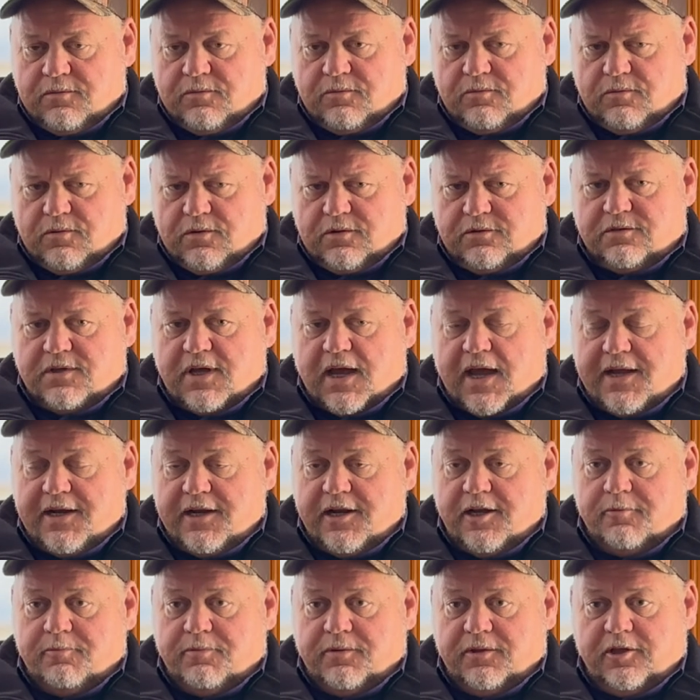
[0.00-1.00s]
We'll
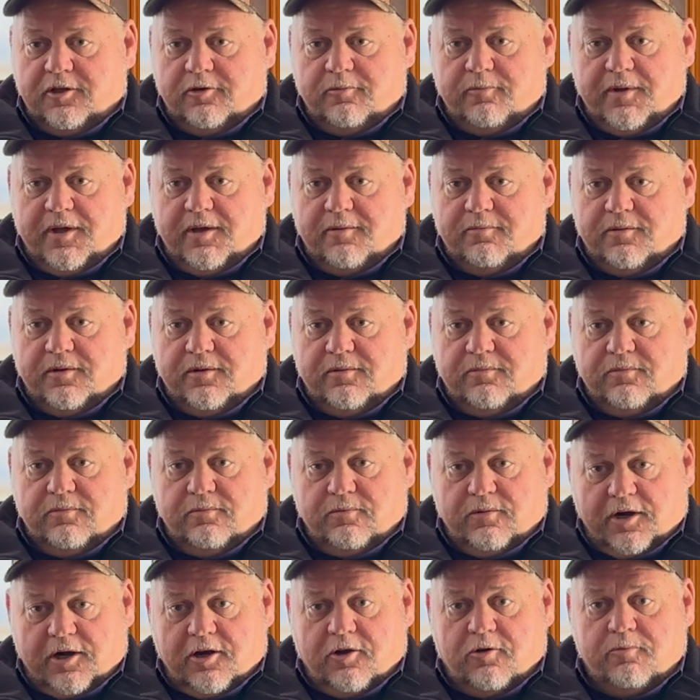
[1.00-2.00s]
tighten up a little bit, but
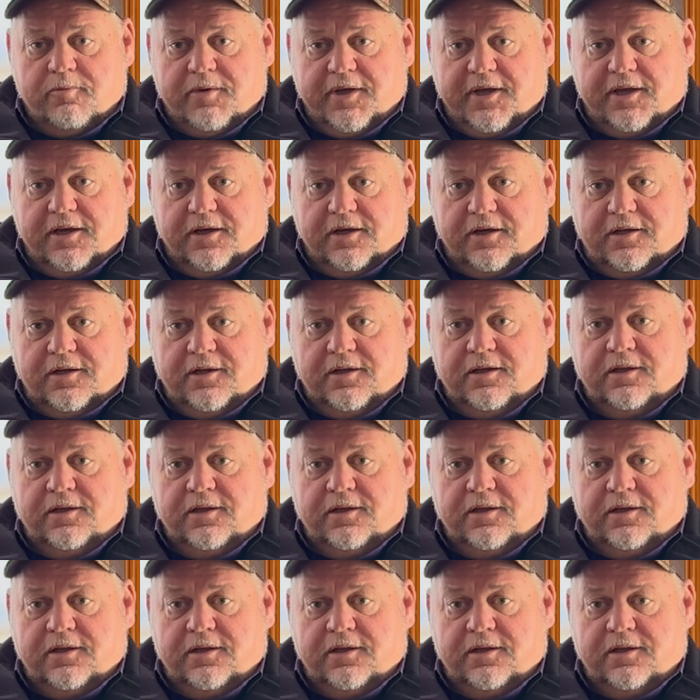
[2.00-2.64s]
we're going to be good.